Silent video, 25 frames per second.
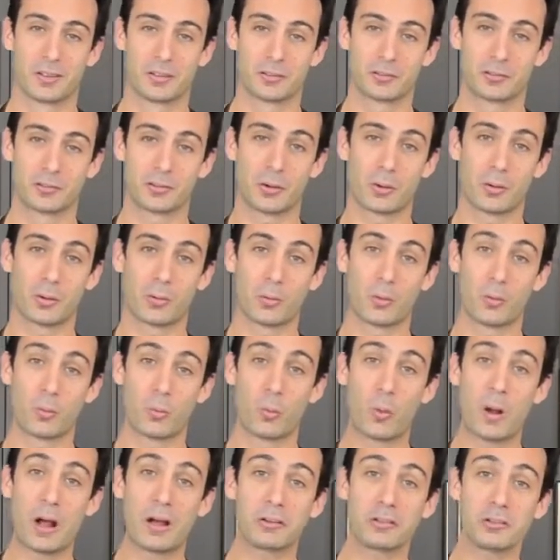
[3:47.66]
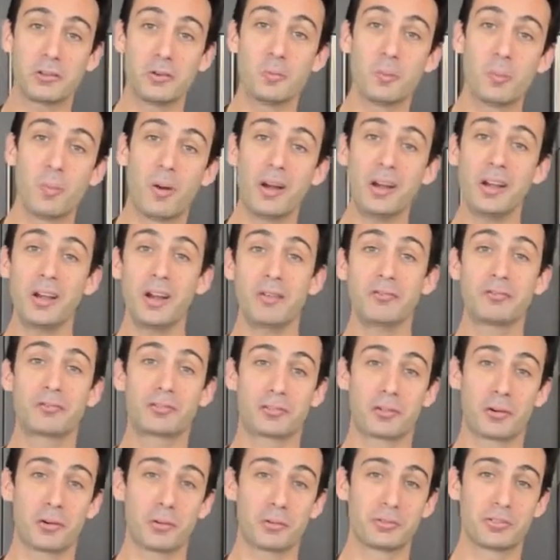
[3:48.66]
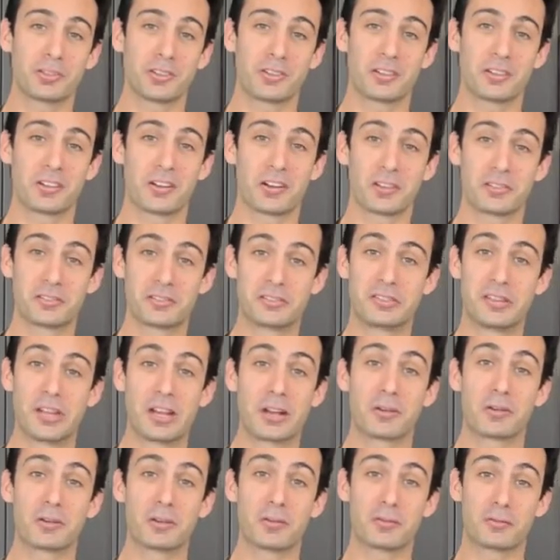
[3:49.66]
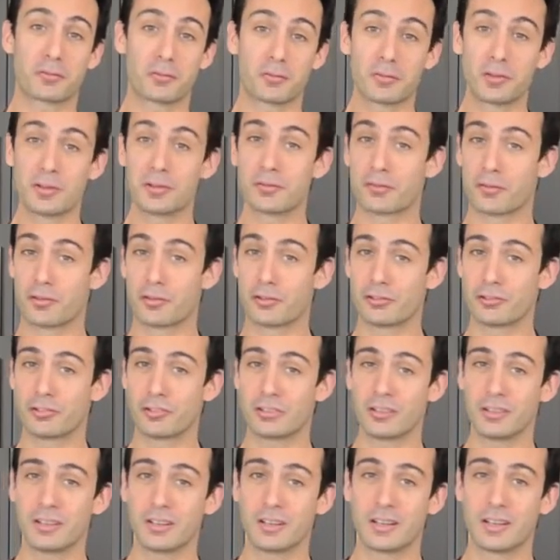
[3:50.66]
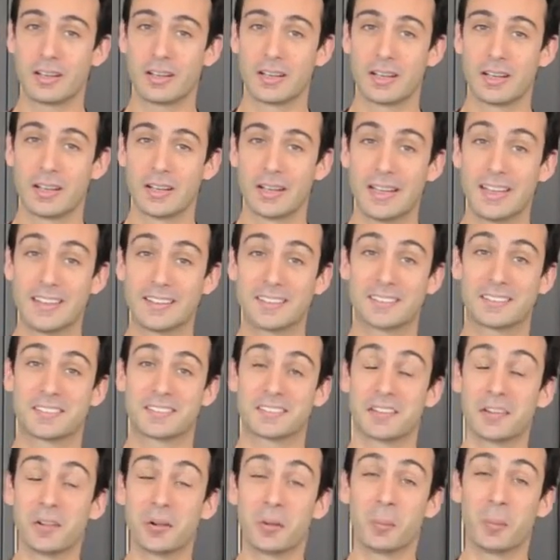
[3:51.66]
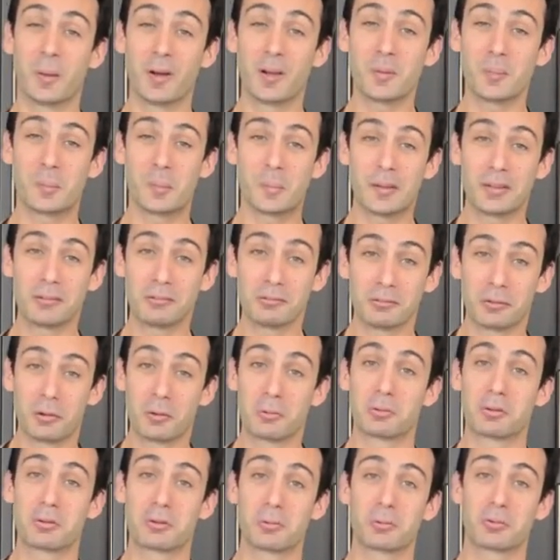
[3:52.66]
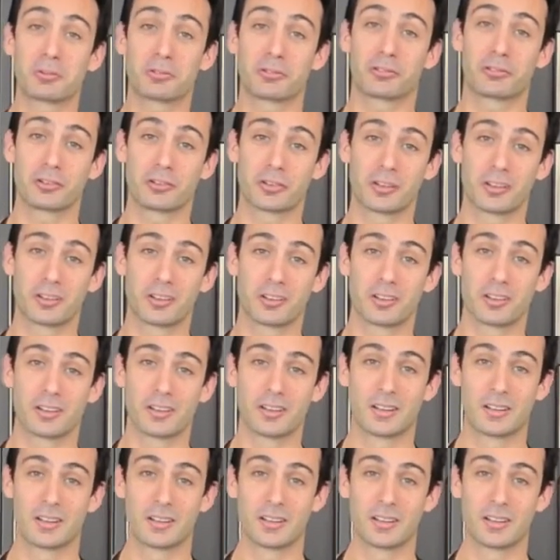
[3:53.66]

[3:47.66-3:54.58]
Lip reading: So while you might have chosen a dairy-free version, it still might be loaded with sugar.